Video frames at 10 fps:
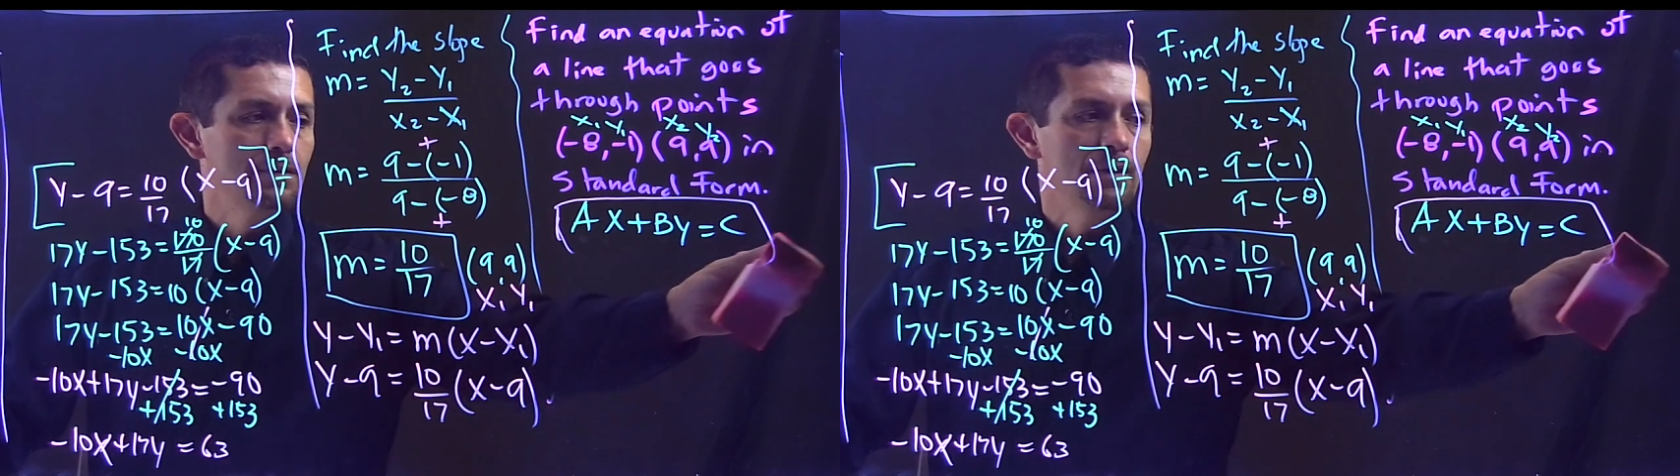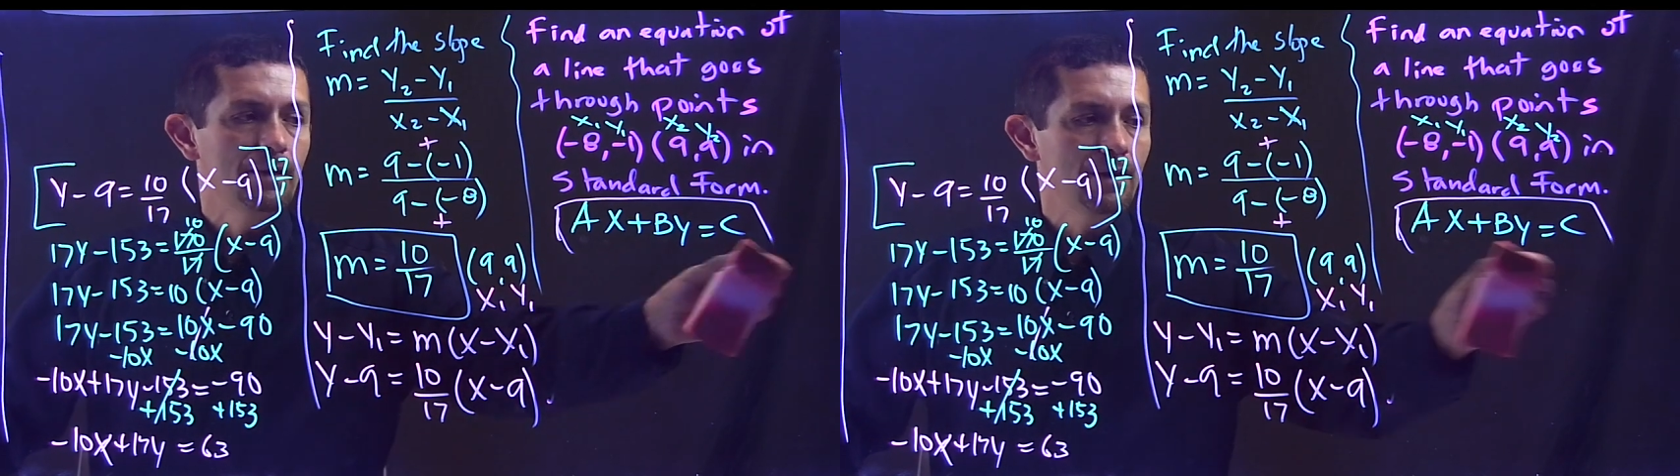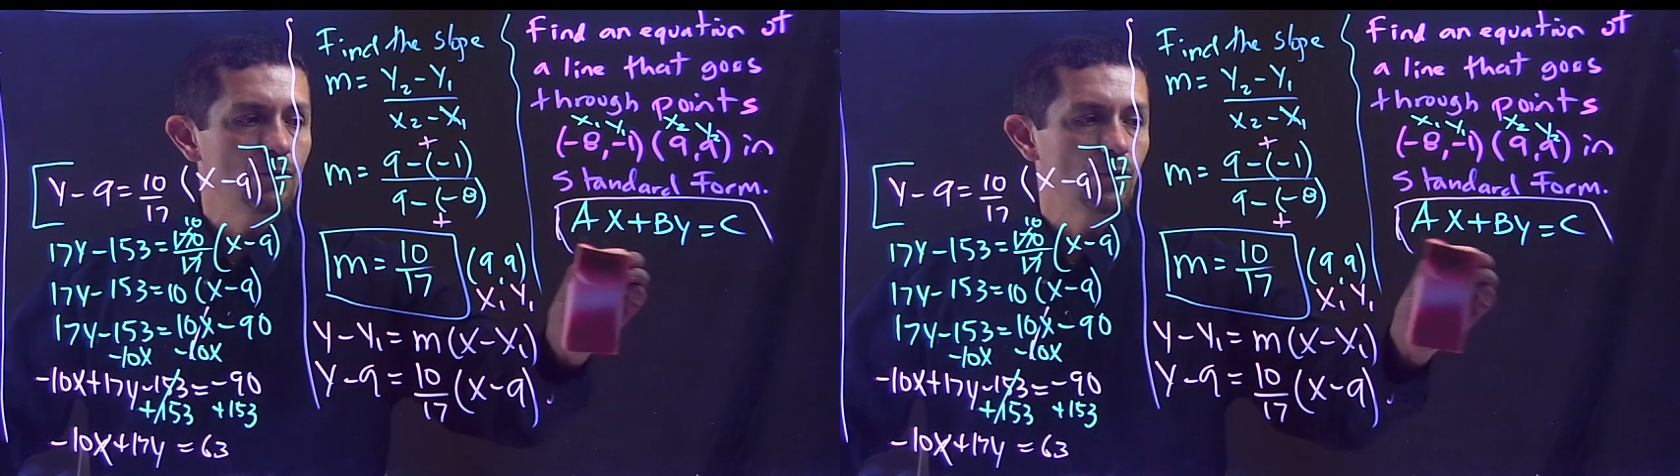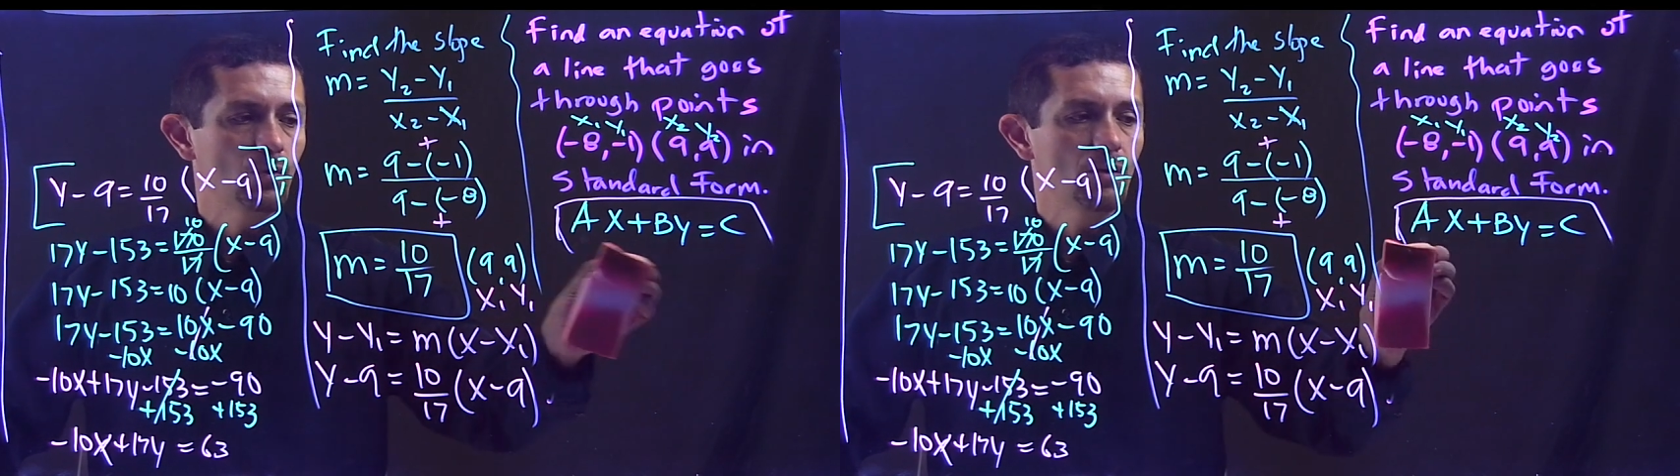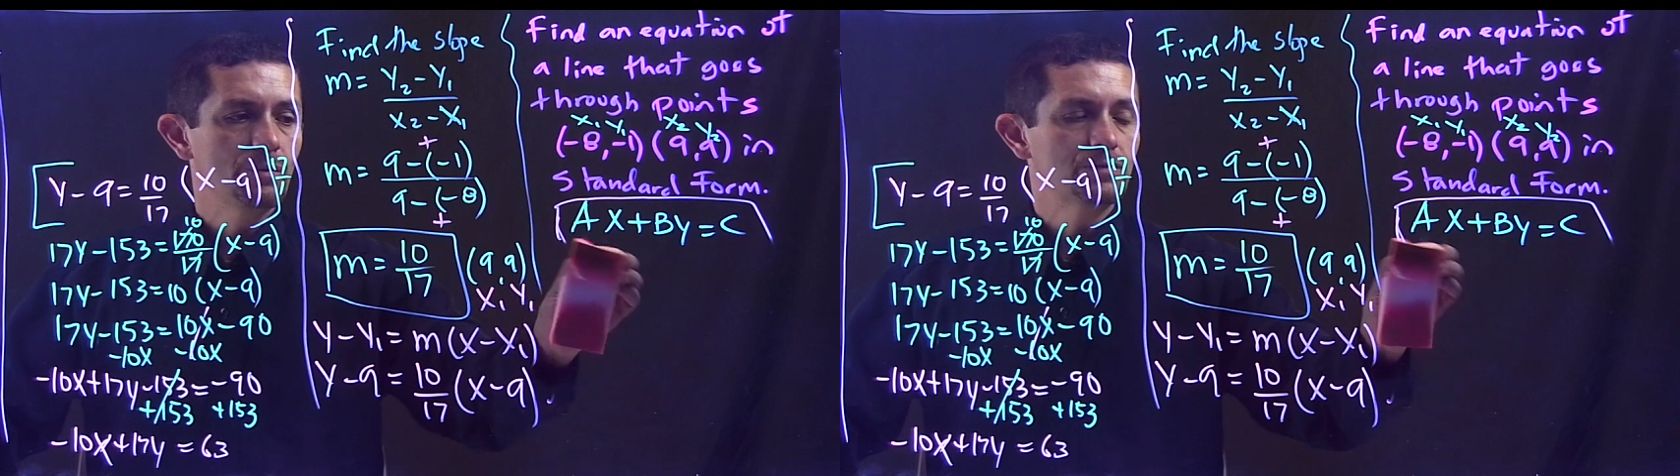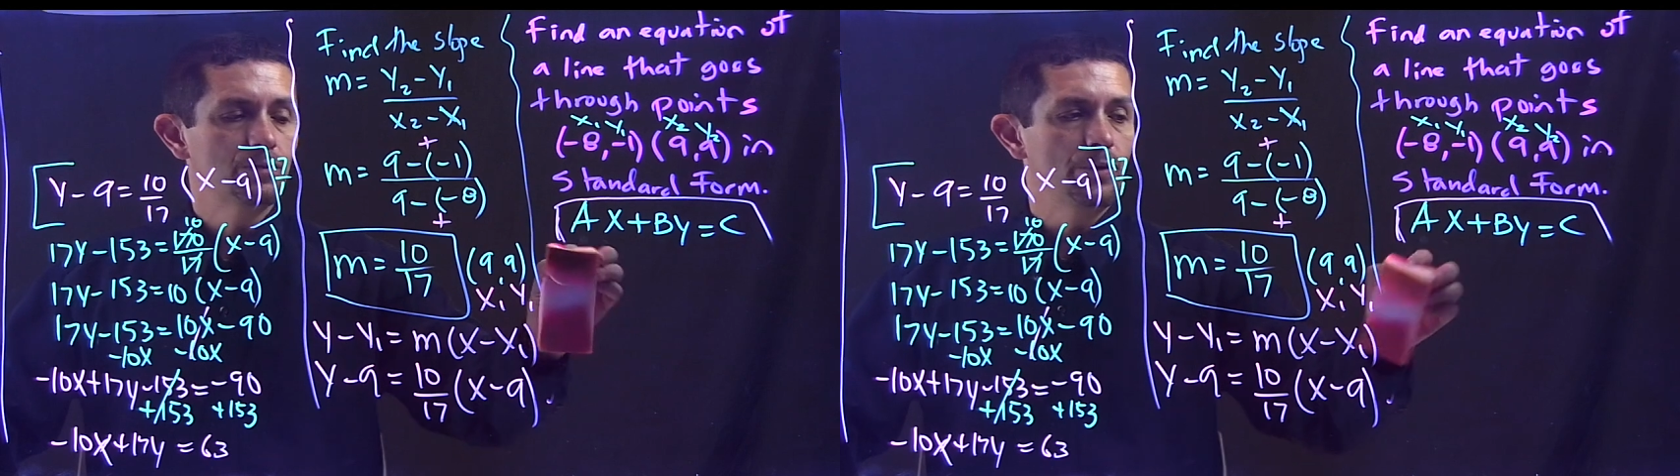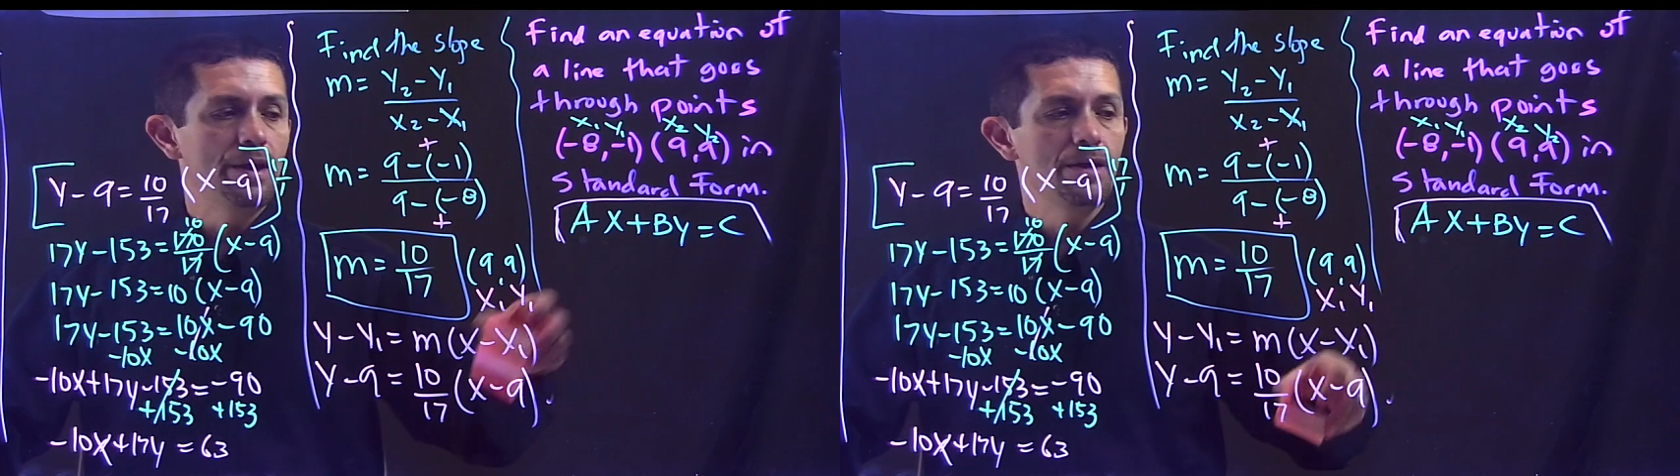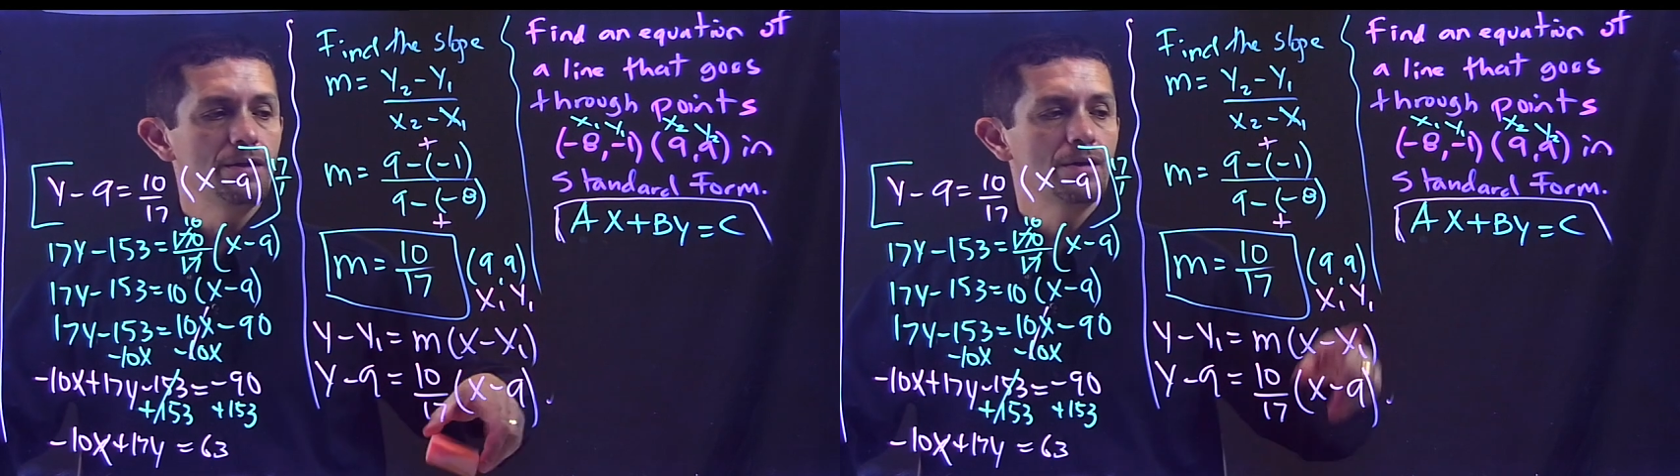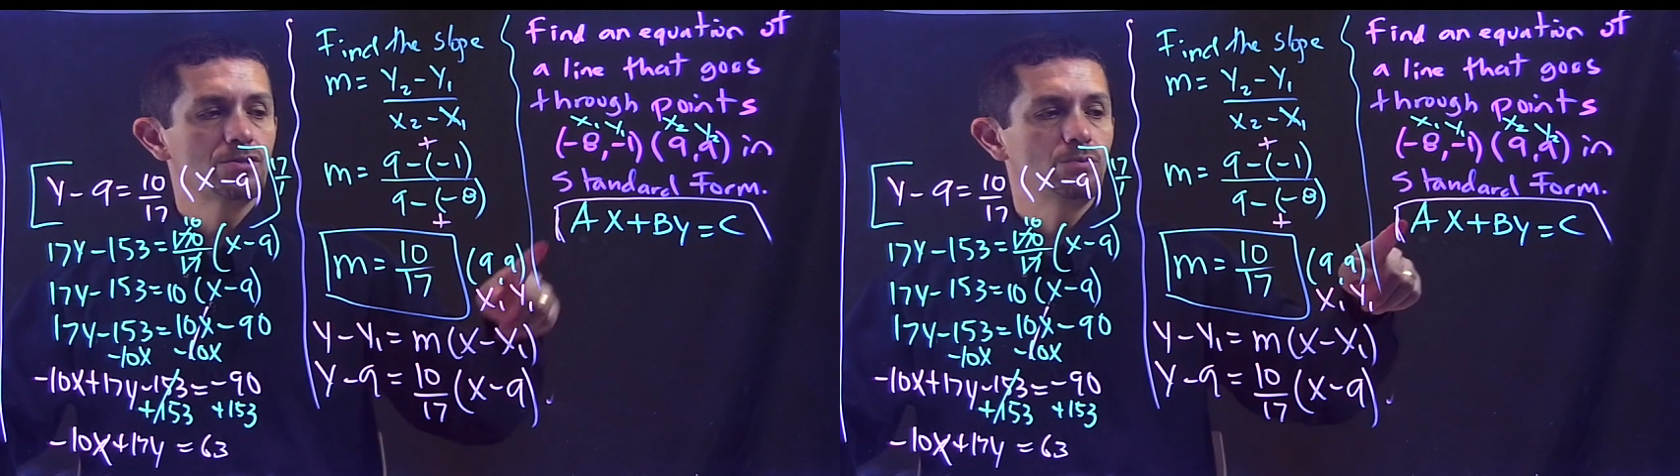again, requirements for a has to